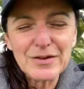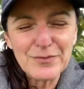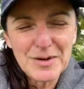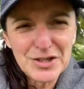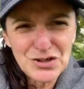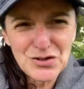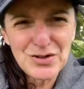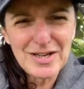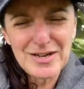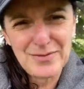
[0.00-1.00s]
of my
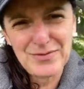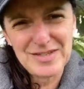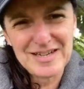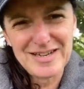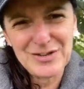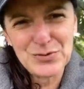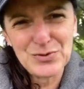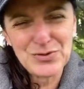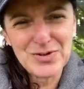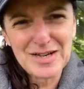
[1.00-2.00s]
journey of starting to
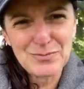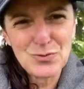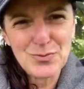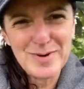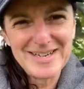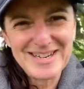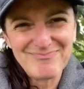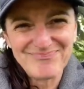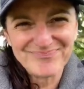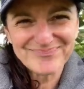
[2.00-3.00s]
attract more money.
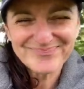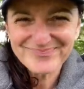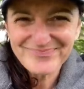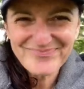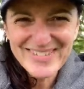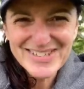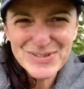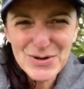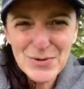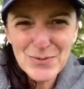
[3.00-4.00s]

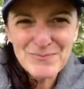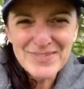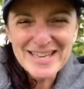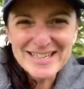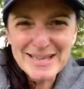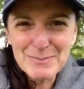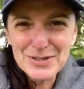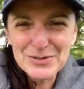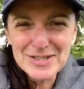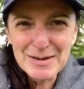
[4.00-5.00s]
So let me
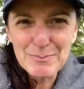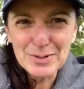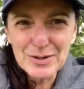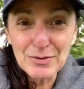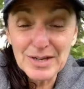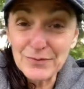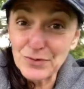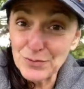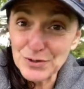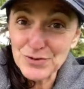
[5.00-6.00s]
know down below if
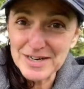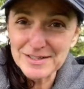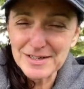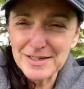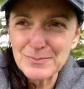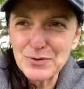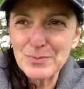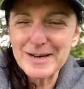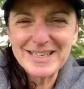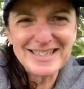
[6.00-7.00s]
you're attracting any more
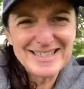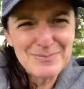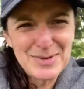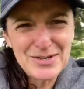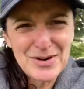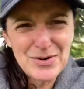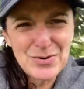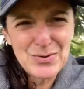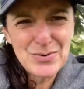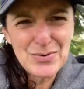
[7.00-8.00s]
money. Let me
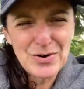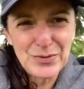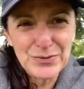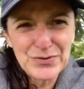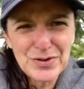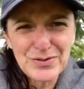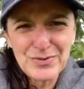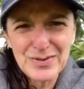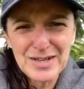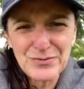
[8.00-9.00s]
know
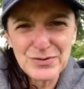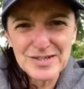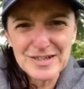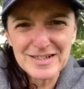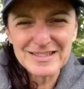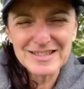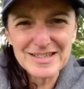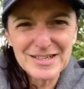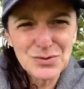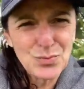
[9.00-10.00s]
also if you started
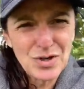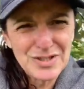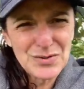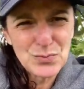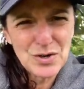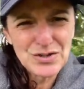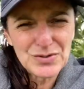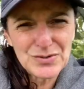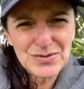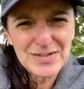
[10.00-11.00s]
listening to Wallace
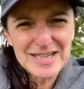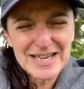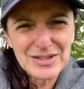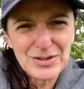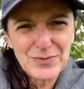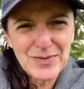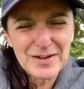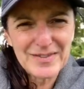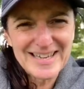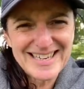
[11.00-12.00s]
Wattles and you
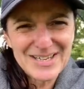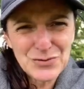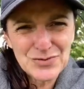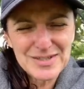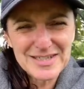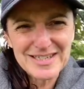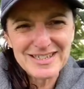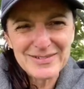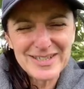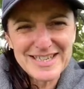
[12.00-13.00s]
found that
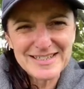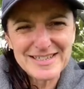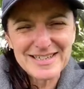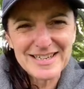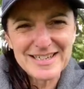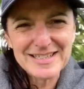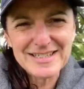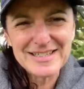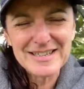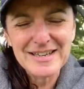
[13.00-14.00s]
interesting,
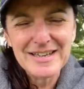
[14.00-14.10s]
yesterday's